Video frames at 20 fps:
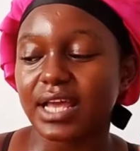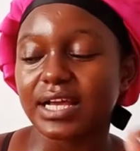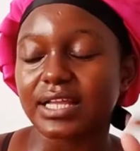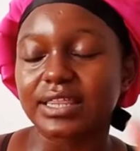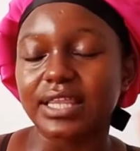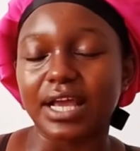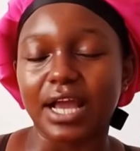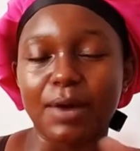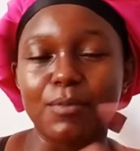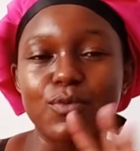
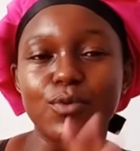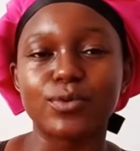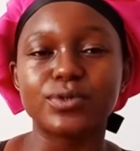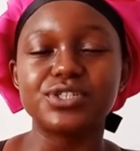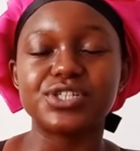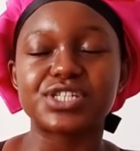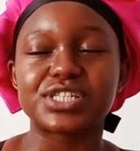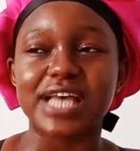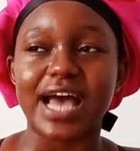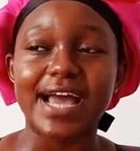like the
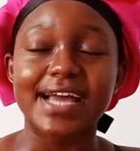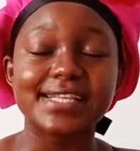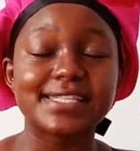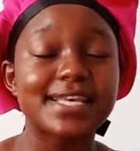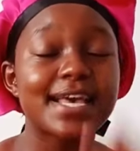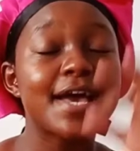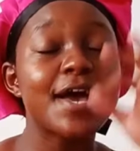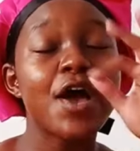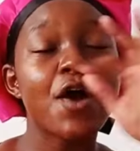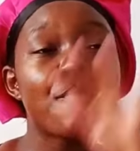Kamukunji side,
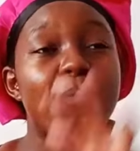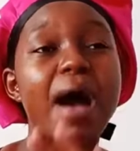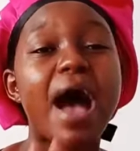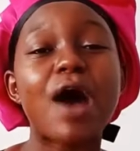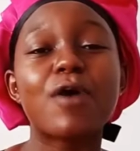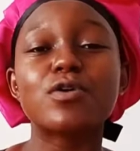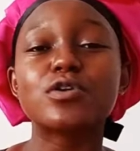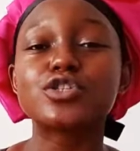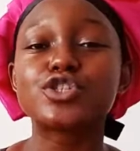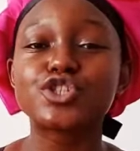but
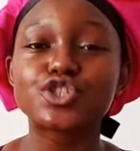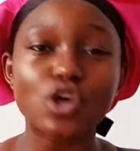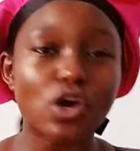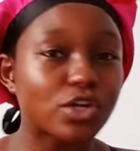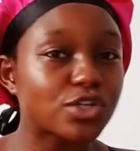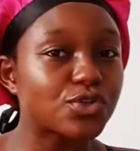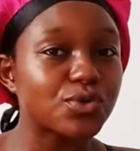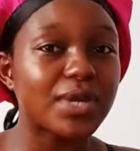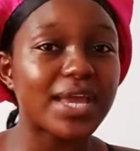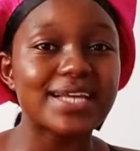I was
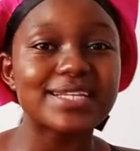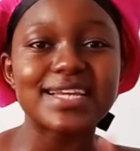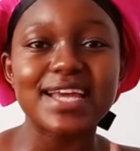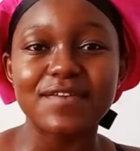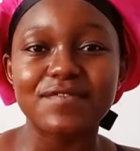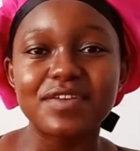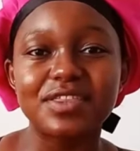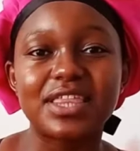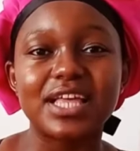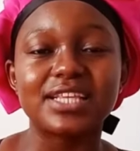shocked to get
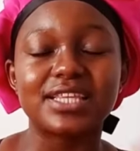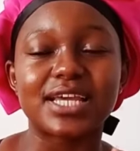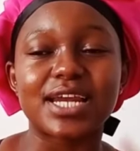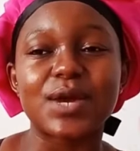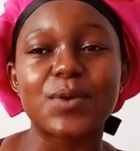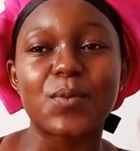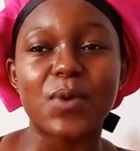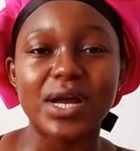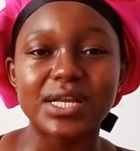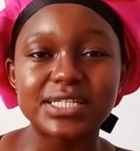everything that
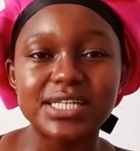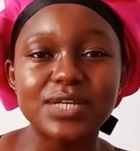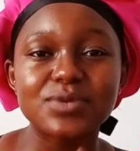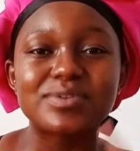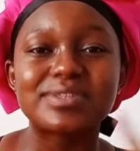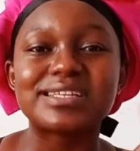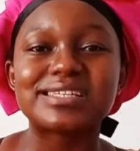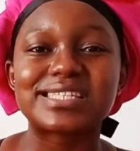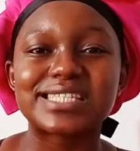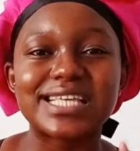I wanted
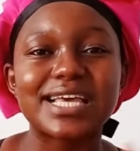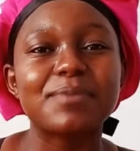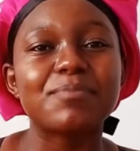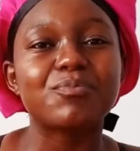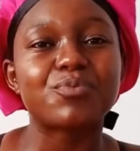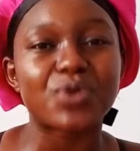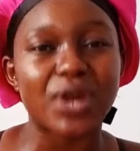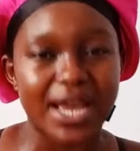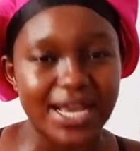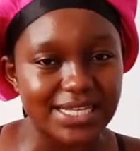with the same
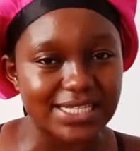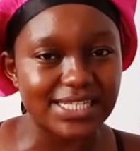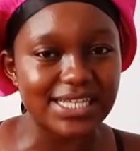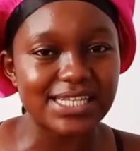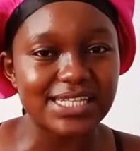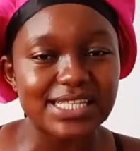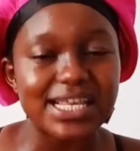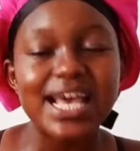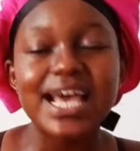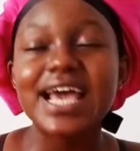
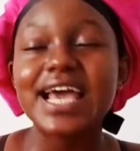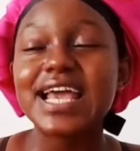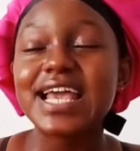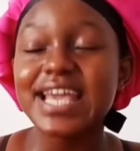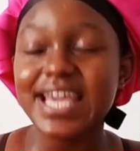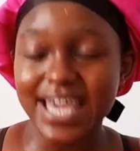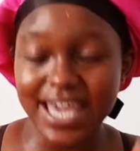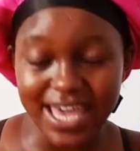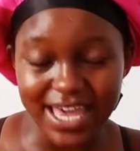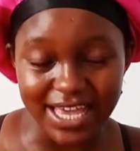prices
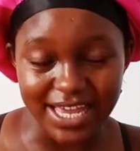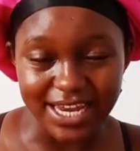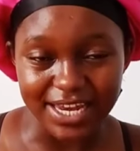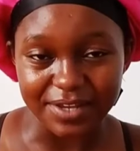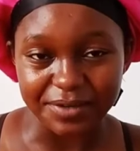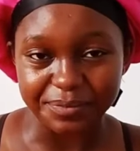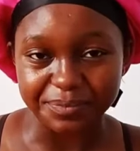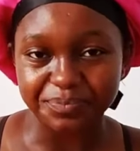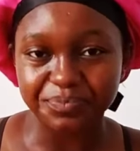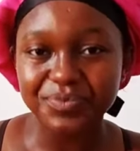
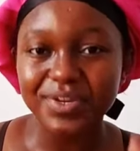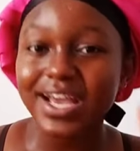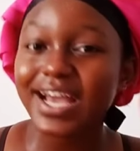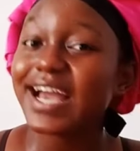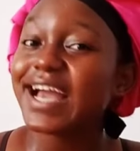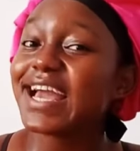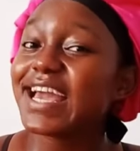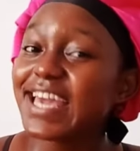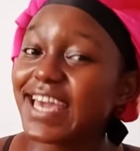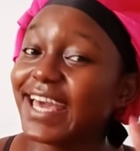in
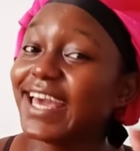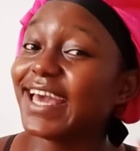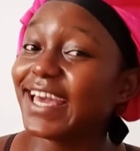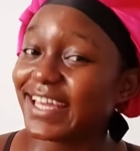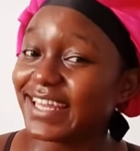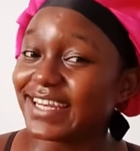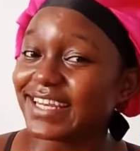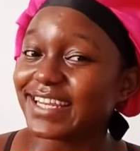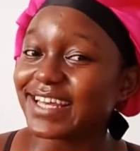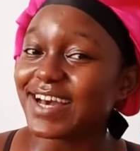
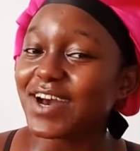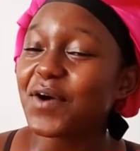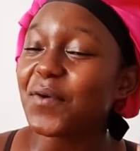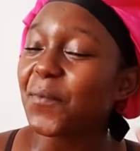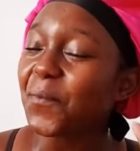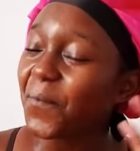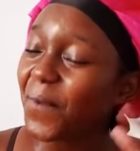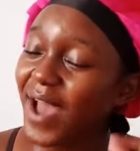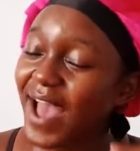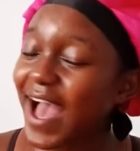
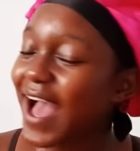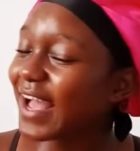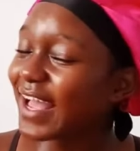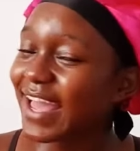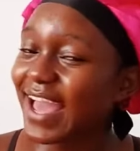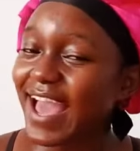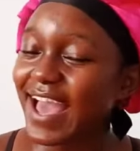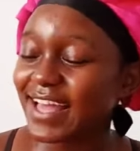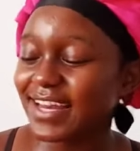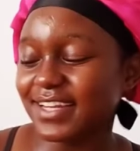where
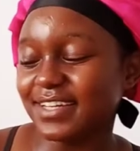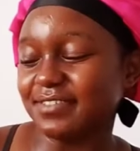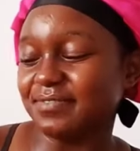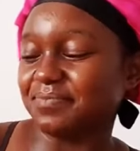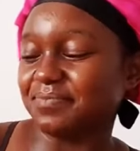again,